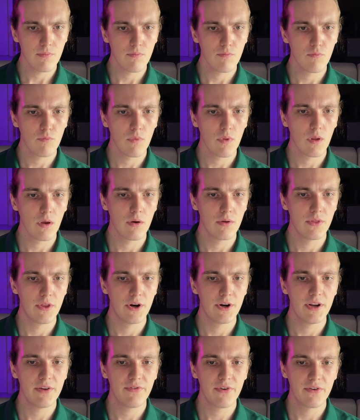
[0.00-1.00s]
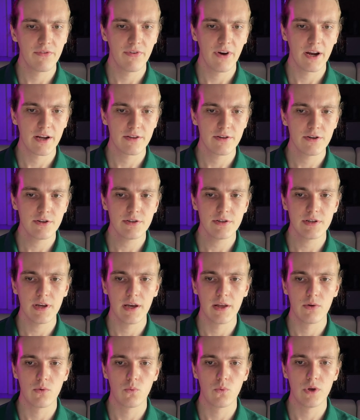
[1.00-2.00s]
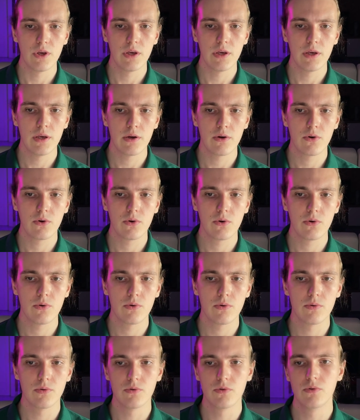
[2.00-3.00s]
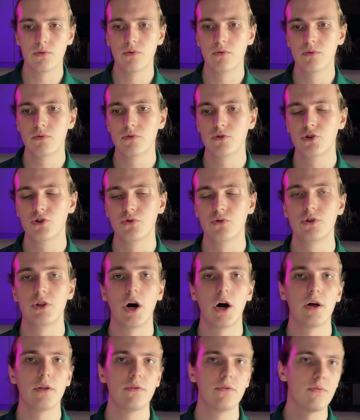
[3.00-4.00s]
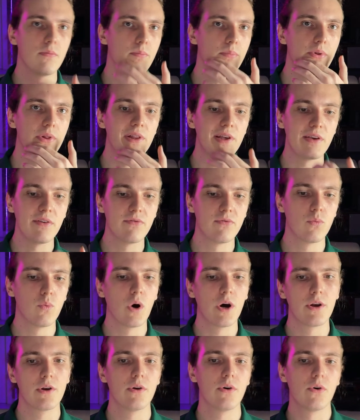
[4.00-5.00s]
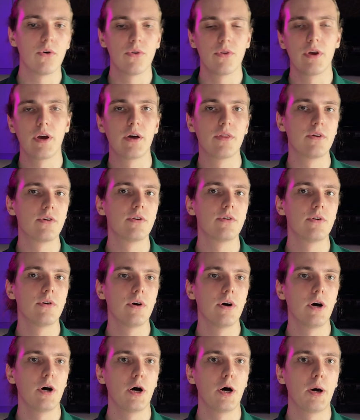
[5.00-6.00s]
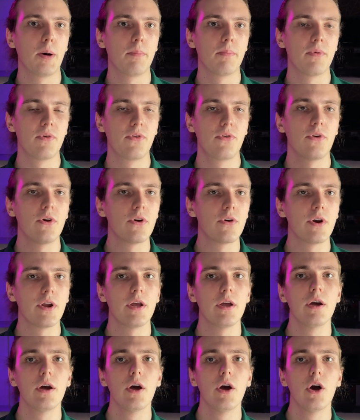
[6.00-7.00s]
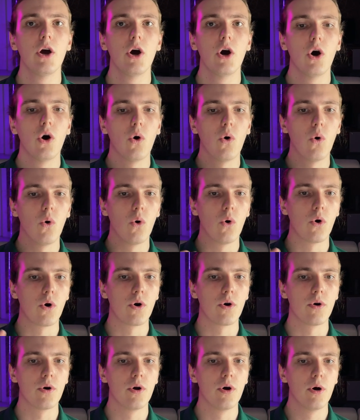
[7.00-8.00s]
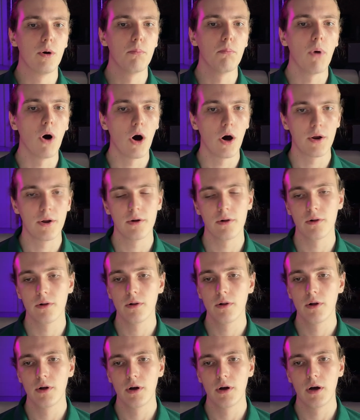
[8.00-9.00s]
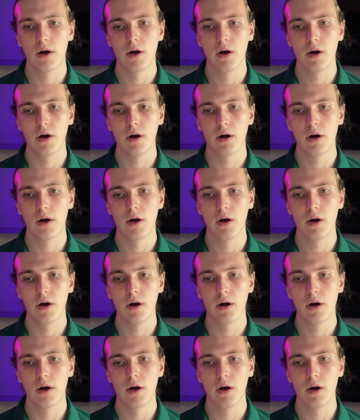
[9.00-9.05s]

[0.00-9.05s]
there are different factors, and we should not believe one or the other theory or model